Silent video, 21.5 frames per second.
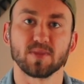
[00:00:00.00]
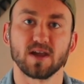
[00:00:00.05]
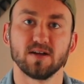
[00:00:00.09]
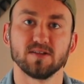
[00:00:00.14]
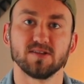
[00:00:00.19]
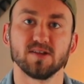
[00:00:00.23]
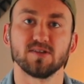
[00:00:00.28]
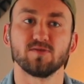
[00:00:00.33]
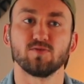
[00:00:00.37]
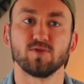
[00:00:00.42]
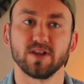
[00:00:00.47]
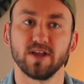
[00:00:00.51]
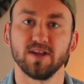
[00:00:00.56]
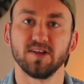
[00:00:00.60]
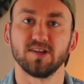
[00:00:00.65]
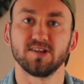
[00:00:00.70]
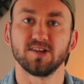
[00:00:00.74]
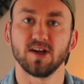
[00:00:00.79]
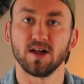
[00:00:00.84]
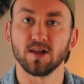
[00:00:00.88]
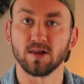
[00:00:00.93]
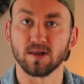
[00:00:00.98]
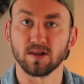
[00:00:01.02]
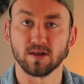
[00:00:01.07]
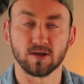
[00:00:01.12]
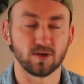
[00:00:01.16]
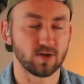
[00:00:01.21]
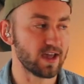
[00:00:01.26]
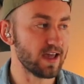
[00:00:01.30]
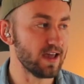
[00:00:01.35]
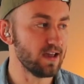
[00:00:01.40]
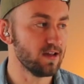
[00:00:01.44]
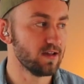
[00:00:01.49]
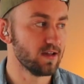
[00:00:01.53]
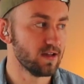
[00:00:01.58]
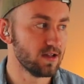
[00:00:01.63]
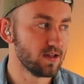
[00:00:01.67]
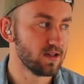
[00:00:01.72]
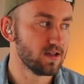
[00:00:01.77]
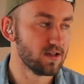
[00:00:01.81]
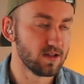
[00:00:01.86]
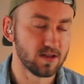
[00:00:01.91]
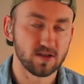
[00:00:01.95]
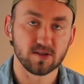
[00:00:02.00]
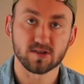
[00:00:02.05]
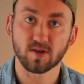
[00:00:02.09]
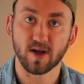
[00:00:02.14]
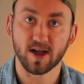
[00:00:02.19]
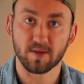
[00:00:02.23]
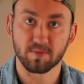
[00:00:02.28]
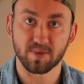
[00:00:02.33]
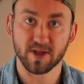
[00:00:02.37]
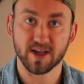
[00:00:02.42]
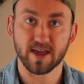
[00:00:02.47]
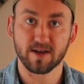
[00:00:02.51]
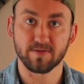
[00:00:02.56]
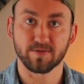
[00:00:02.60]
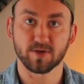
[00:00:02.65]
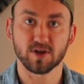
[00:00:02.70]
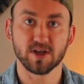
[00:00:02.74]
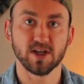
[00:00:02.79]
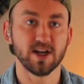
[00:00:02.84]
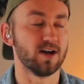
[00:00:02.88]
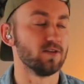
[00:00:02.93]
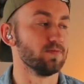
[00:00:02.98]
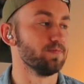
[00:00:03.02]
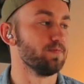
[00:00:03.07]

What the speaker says: just really subtle, okay? So I'll play that for you now.